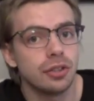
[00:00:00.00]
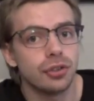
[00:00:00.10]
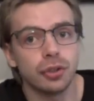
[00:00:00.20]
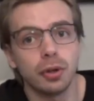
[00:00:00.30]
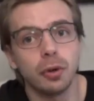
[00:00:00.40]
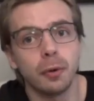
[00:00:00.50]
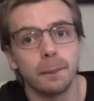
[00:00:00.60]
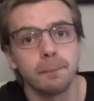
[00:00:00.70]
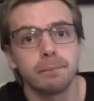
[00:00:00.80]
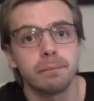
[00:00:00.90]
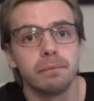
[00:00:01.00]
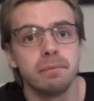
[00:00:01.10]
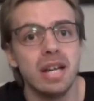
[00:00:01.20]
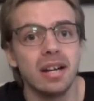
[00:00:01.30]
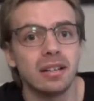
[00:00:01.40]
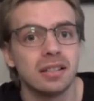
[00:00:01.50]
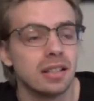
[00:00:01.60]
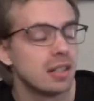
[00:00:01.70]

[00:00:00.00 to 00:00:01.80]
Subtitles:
So, yeah.